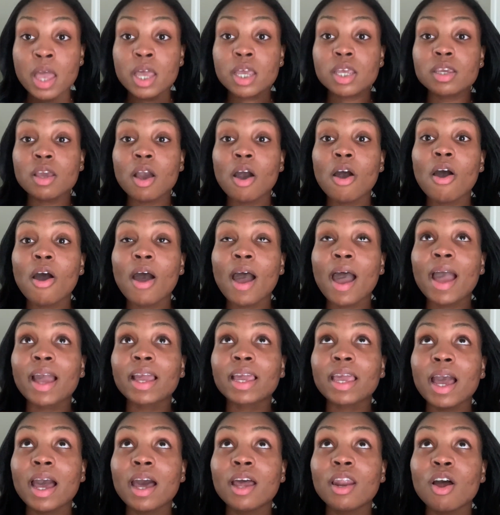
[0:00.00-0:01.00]
Y'all, I
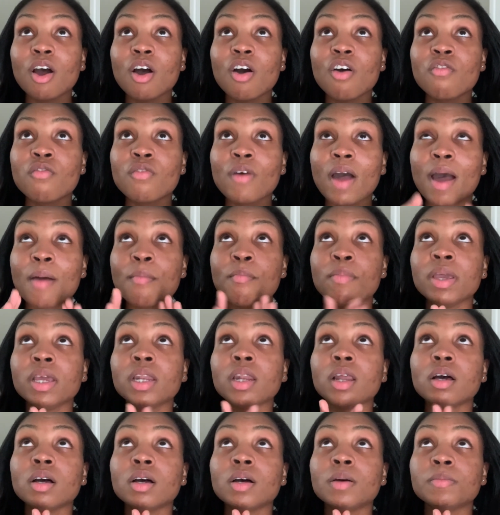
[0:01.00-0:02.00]
got off. I've
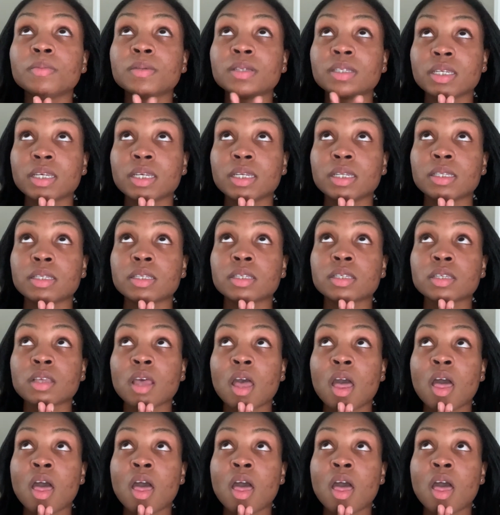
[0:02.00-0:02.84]
been up since